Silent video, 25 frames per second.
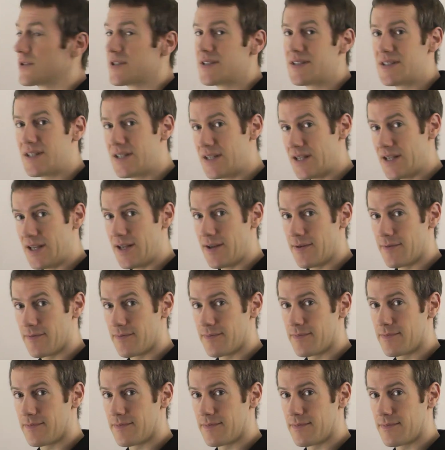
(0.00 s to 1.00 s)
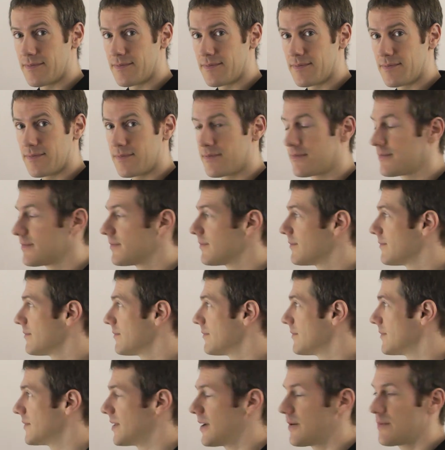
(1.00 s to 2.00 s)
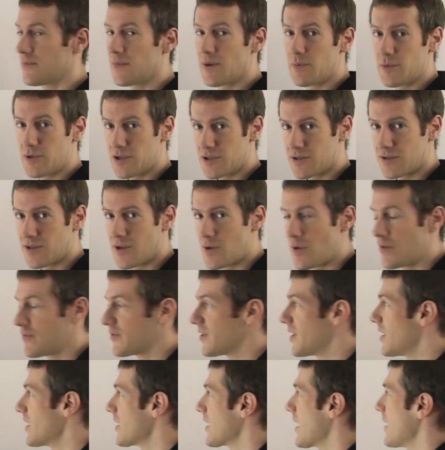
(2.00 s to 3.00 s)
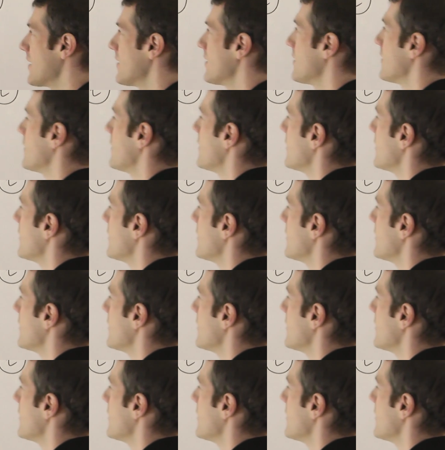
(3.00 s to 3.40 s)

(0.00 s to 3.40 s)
to d. Yeah, let me just go over that again.